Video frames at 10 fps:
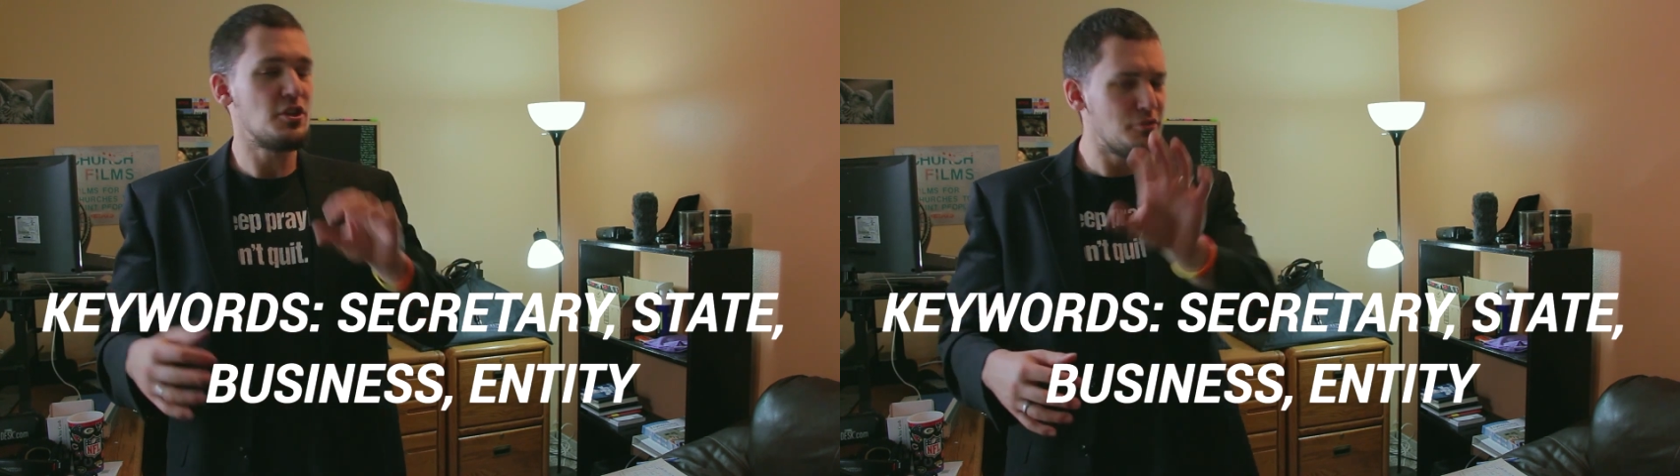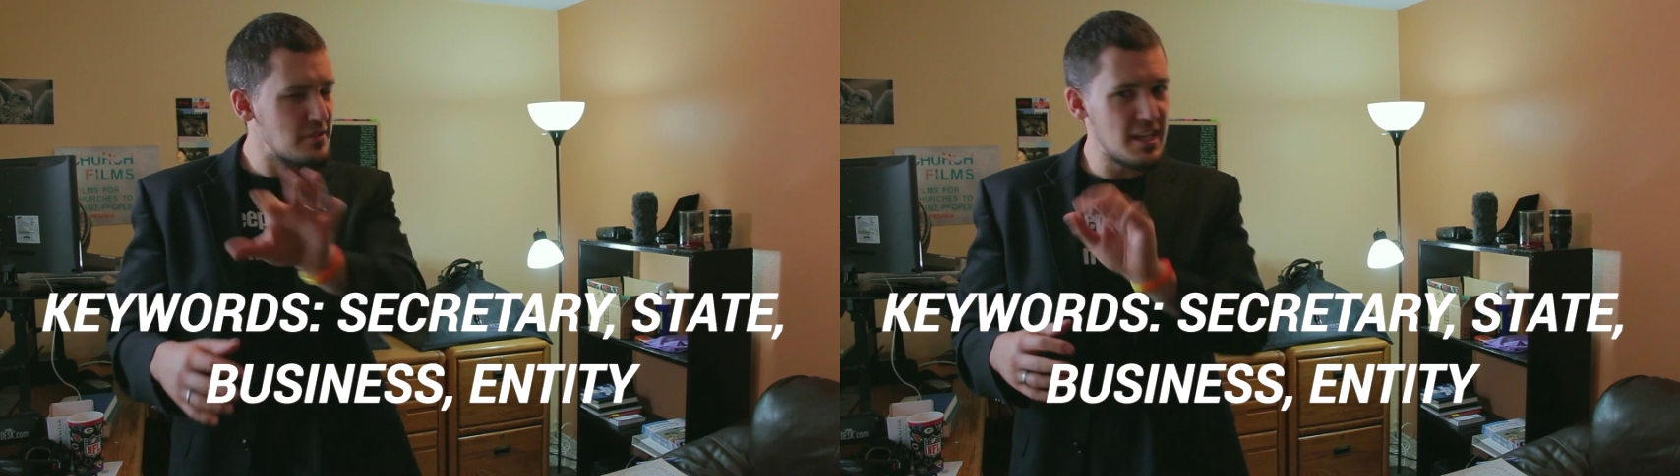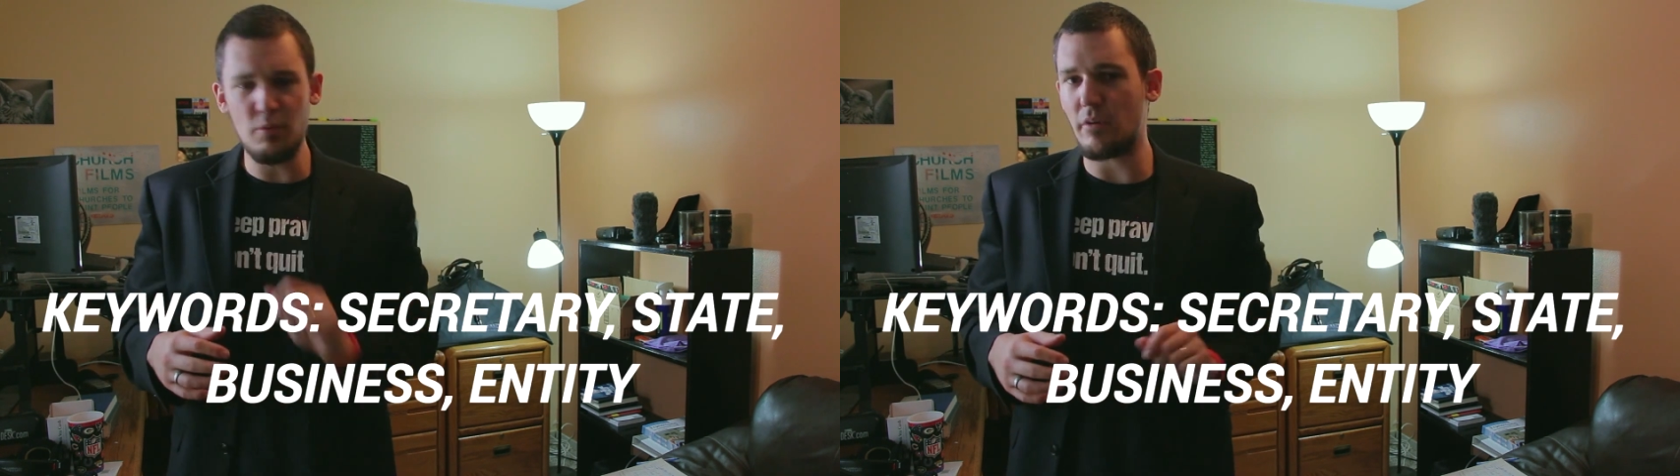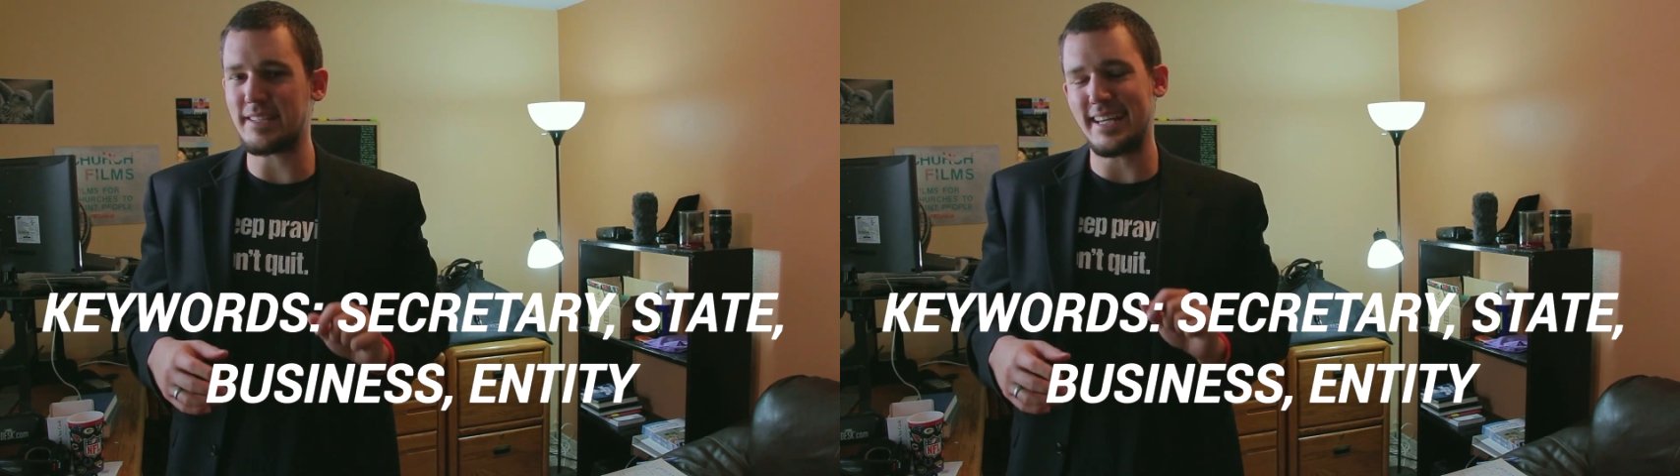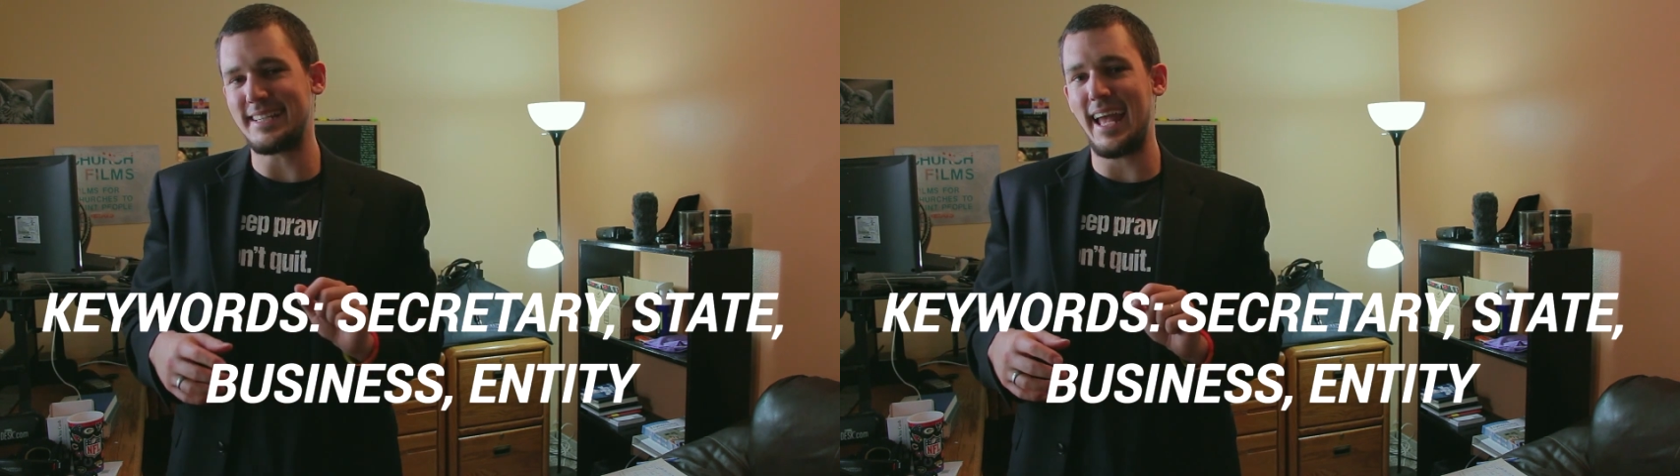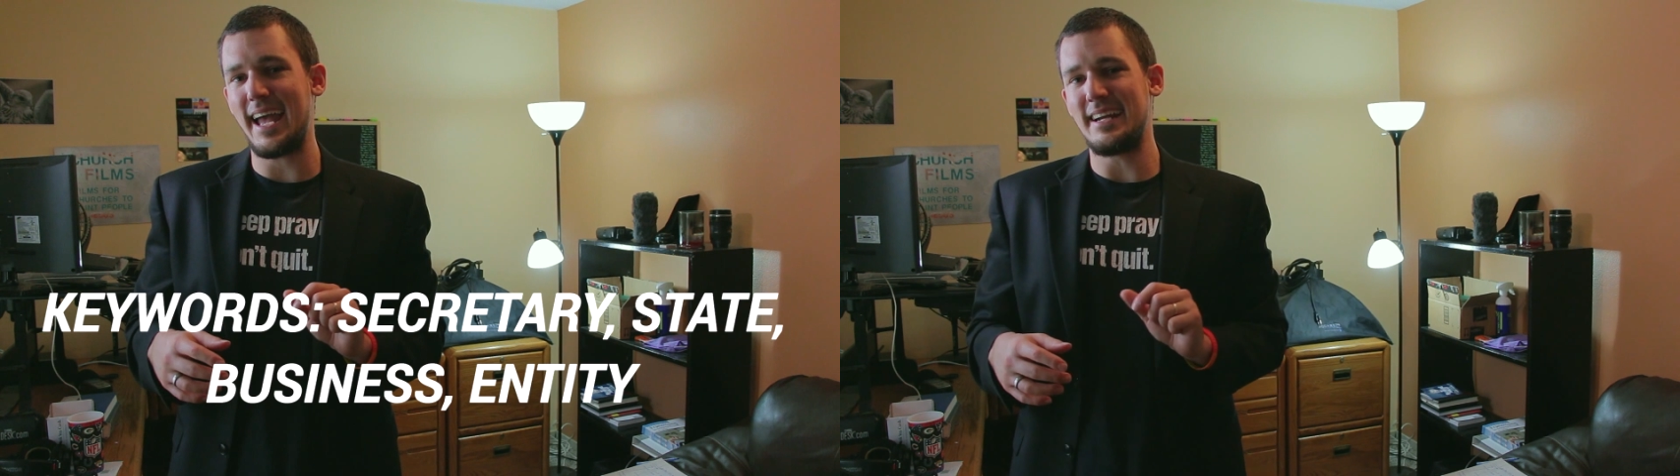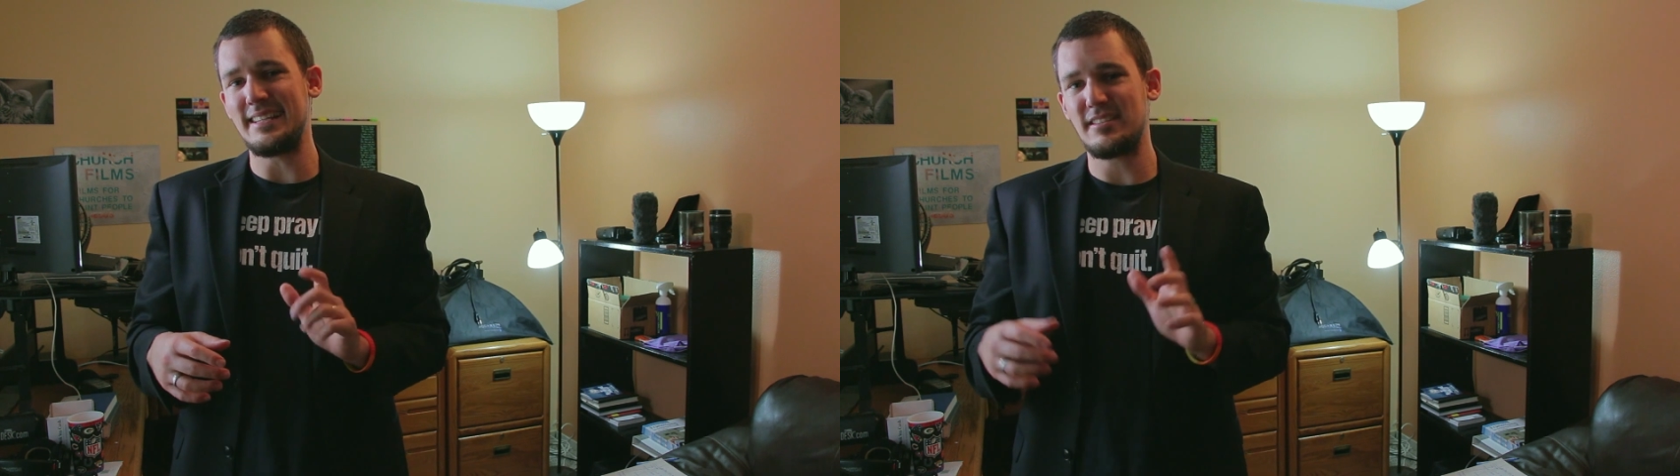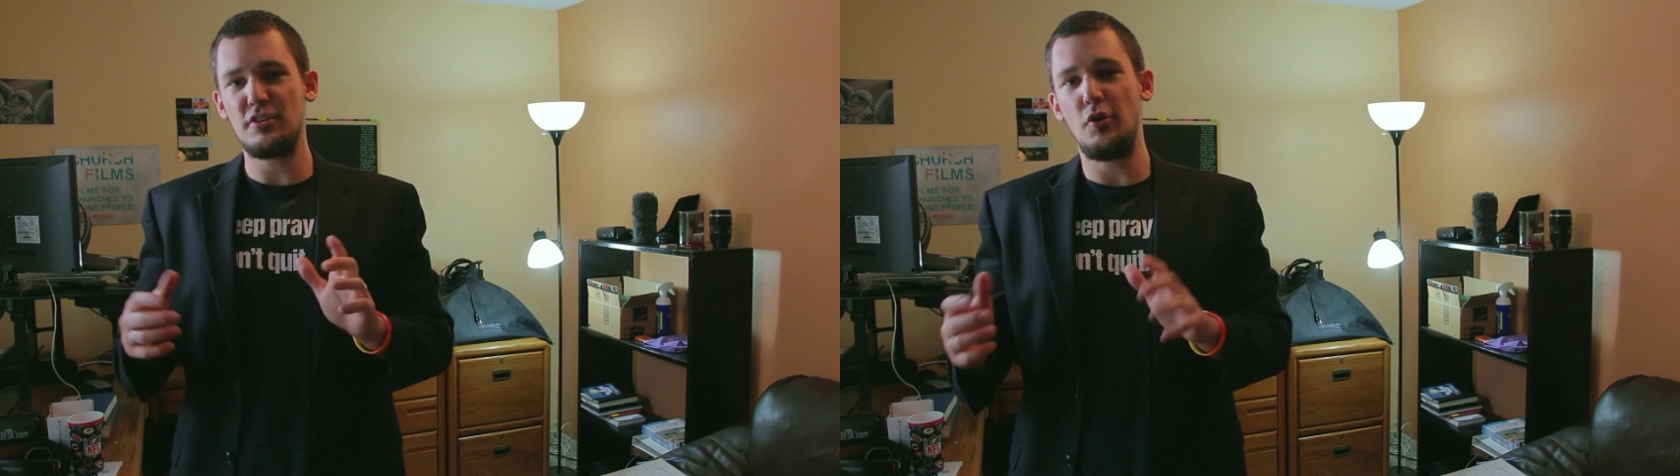Use keywords like that
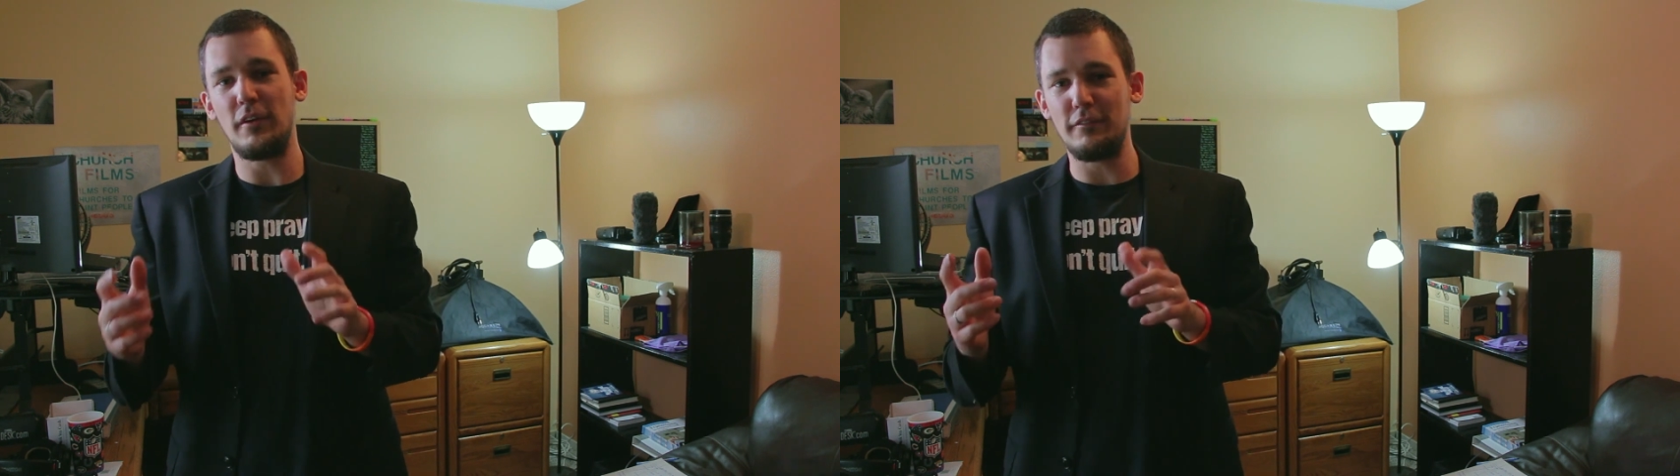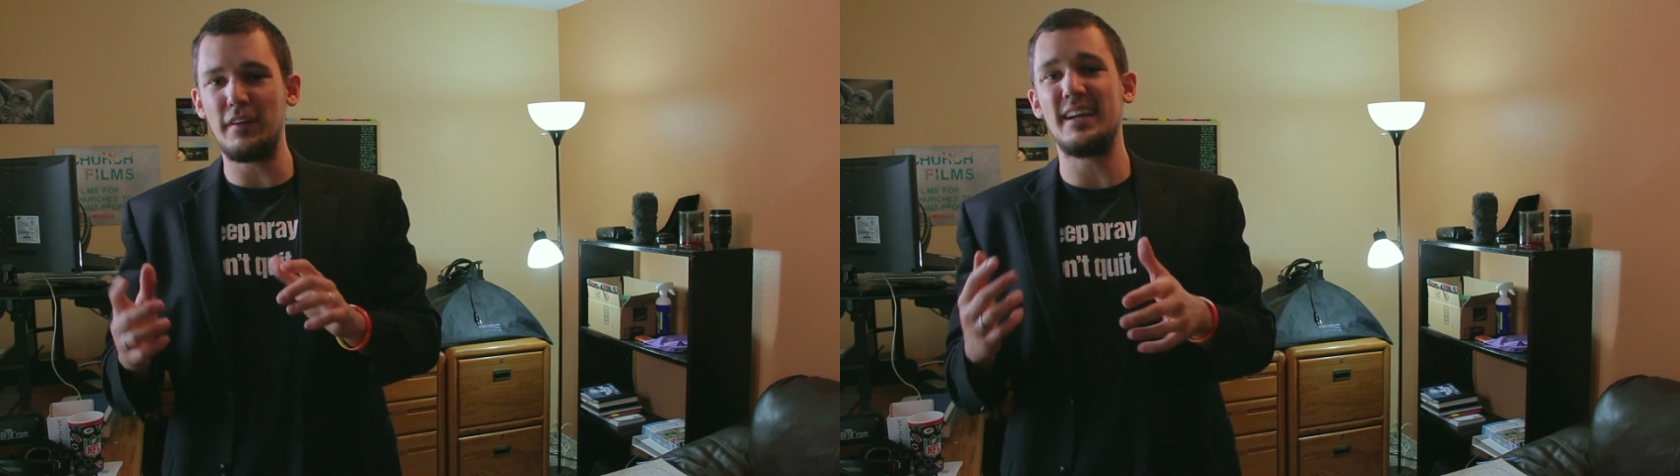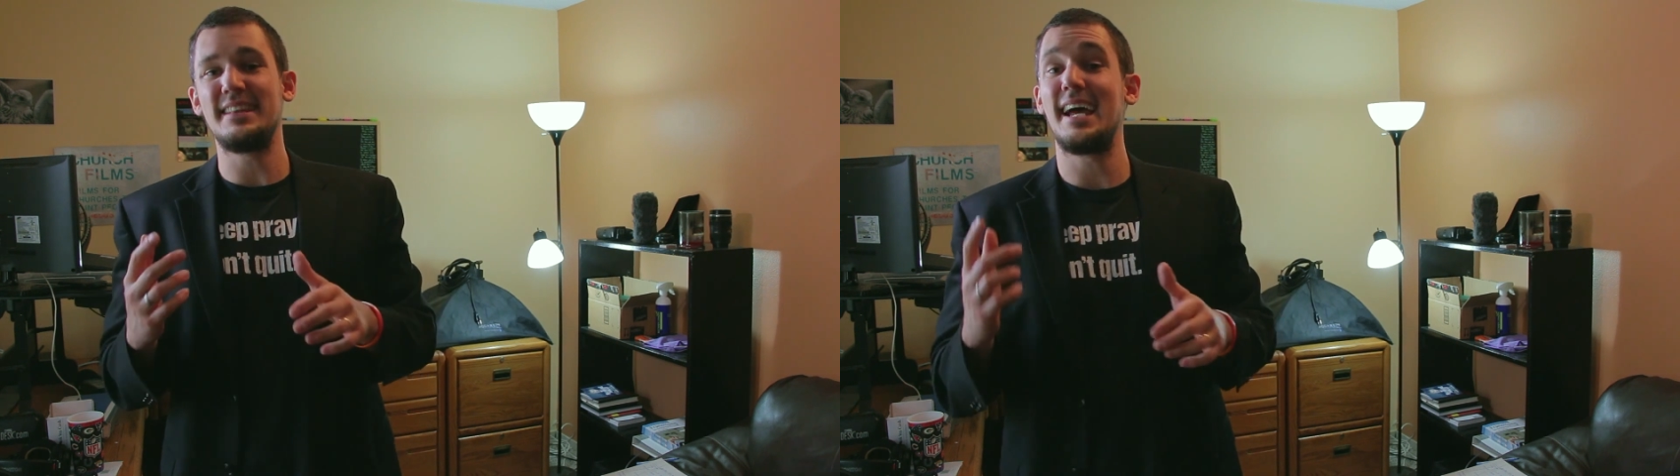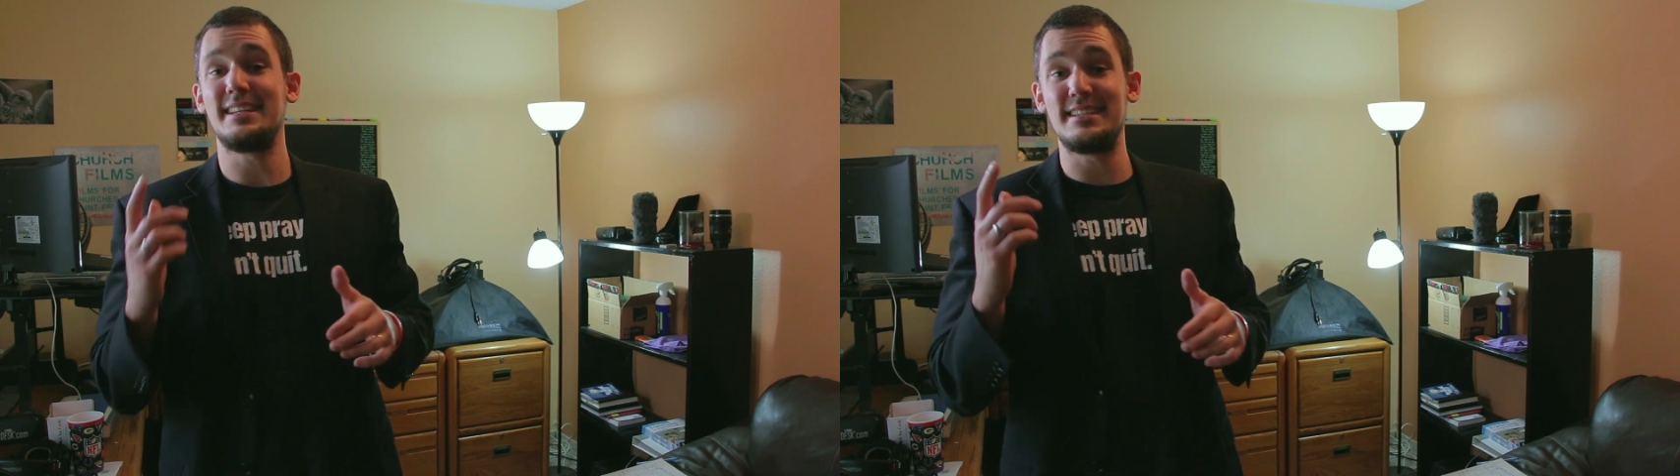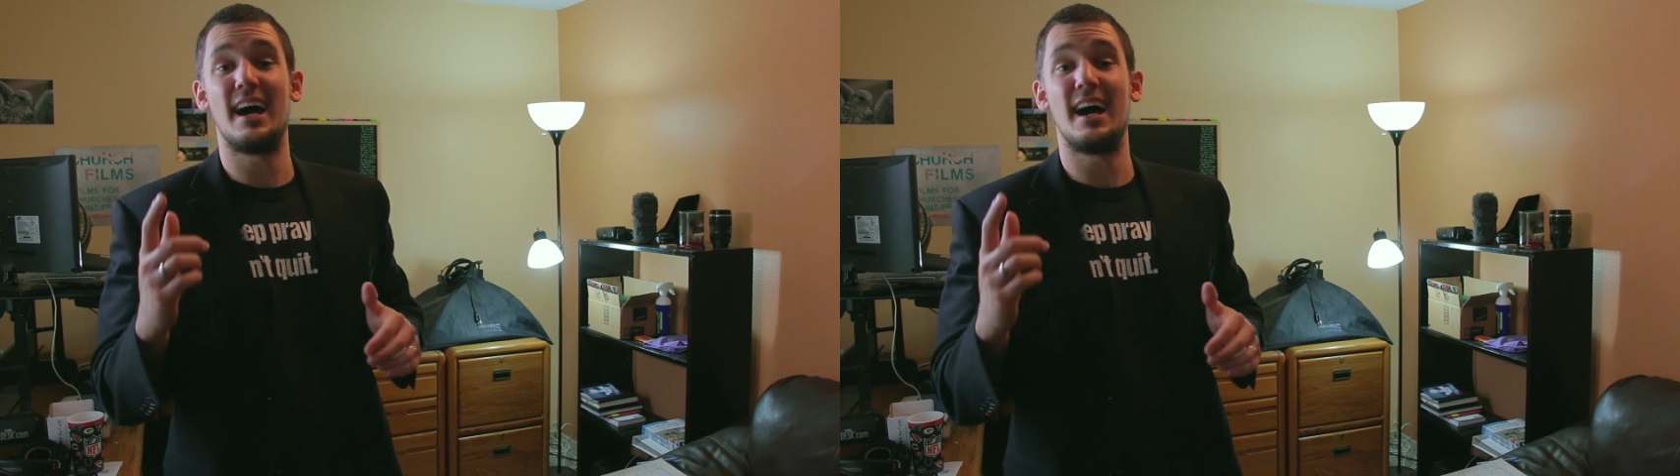until you can find that